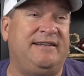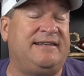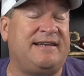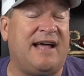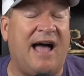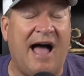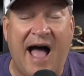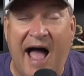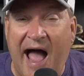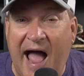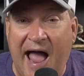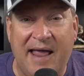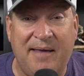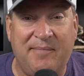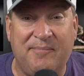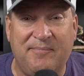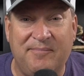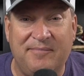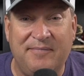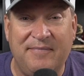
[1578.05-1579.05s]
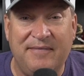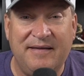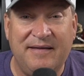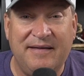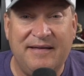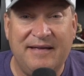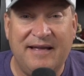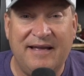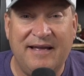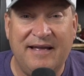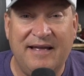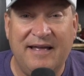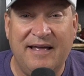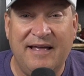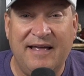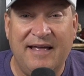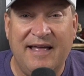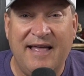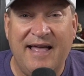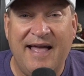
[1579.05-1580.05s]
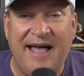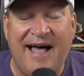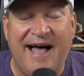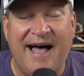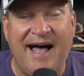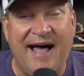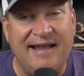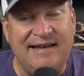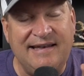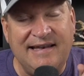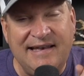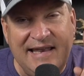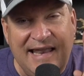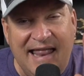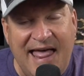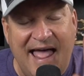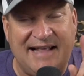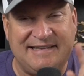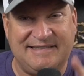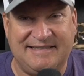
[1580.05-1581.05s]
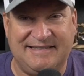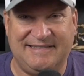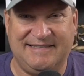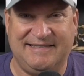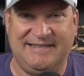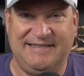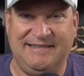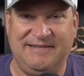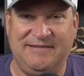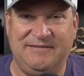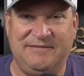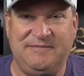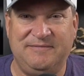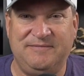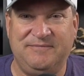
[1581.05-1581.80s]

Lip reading: time, unless